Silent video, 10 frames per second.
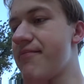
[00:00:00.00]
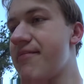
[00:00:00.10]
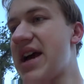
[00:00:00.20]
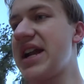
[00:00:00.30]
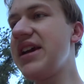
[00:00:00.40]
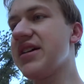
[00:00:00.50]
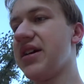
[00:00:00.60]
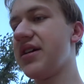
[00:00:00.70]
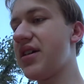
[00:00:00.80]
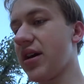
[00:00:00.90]
many
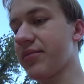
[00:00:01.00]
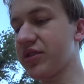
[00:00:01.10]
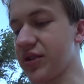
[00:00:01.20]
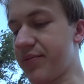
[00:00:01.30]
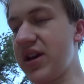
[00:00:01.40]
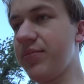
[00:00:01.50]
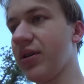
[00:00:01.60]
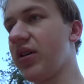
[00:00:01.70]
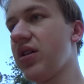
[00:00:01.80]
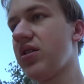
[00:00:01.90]
numbers of
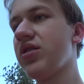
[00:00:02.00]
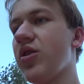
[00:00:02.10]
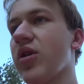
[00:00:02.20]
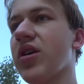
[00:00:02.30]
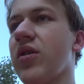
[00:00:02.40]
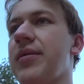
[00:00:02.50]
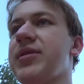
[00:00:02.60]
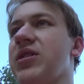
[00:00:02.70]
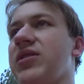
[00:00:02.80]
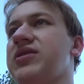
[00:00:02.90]
people who are
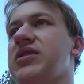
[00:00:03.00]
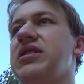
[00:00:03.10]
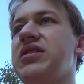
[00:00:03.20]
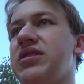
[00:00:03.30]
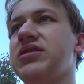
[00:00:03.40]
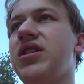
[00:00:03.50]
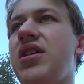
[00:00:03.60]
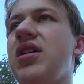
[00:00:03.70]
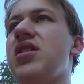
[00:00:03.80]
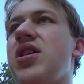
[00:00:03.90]
criminals.
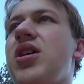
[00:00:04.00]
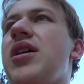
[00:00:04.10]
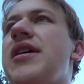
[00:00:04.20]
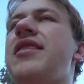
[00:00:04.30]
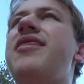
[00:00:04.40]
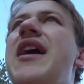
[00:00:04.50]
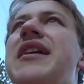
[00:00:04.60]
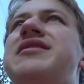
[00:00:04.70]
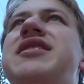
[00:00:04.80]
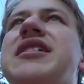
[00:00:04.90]

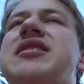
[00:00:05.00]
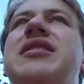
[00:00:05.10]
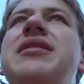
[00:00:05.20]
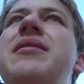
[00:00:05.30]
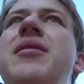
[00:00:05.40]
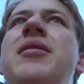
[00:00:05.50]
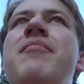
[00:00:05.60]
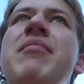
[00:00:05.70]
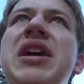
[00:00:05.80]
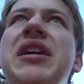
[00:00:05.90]
That doesn't
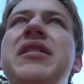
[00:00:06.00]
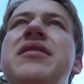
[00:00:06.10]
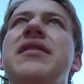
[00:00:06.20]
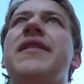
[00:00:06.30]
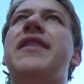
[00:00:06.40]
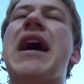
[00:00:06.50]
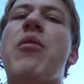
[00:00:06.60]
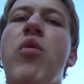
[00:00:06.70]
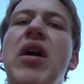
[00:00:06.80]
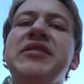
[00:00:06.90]
mean
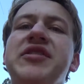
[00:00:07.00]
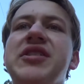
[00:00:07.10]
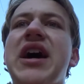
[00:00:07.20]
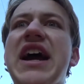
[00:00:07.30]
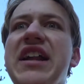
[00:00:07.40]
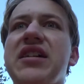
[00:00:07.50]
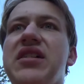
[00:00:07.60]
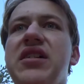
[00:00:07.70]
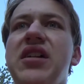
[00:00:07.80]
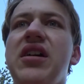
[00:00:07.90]
that one side
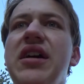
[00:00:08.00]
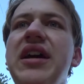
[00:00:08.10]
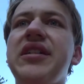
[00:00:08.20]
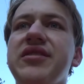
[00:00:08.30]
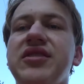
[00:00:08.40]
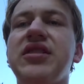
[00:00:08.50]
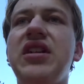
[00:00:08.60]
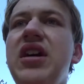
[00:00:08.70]
is,